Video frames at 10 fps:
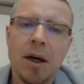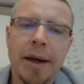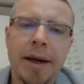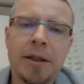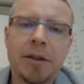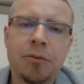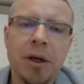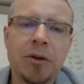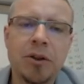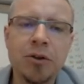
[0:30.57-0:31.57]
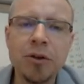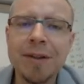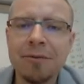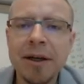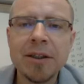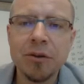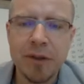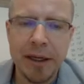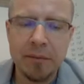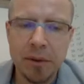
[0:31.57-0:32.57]
and we are going to use the rest of
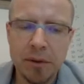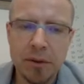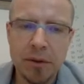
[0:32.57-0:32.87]
them